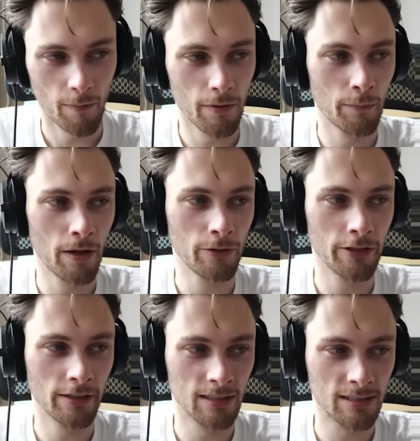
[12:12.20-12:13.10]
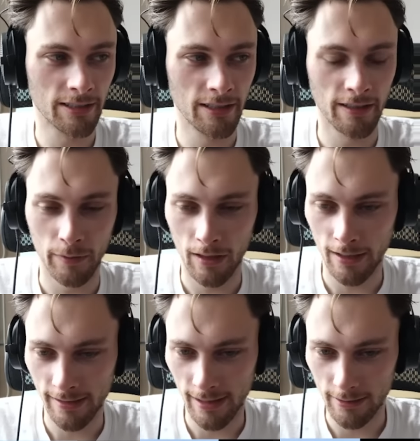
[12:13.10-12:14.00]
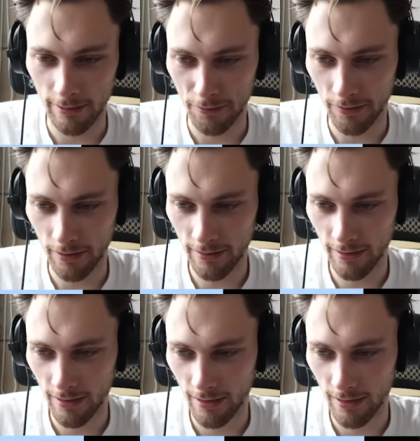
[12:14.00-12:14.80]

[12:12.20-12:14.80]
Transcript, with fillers: I mean, I'm not really into skiing, but like, is that really fun?